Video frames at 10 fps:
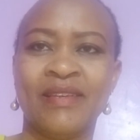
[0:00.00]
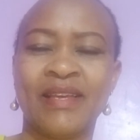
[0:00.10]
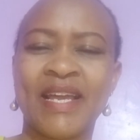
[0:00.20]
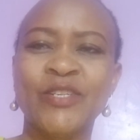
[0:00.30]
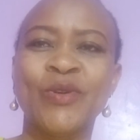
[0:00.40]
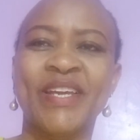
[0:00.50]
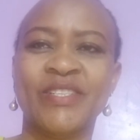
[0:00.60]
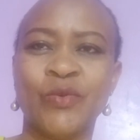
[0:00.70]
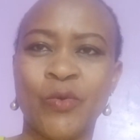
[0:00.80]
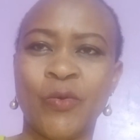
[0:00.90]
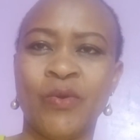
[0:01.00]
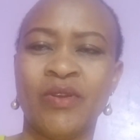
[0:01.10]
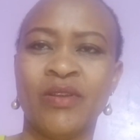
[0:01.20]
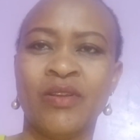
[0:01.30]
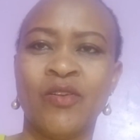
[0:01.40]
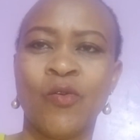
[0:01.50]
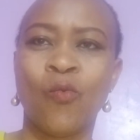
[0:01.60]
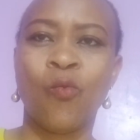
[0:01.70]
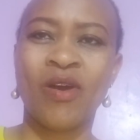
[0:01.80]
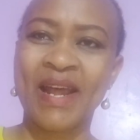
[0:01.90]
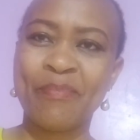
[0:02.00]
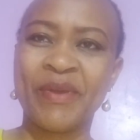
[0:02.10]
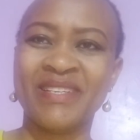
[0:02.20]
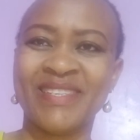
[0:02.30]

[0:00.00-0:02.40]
and you let go, what happens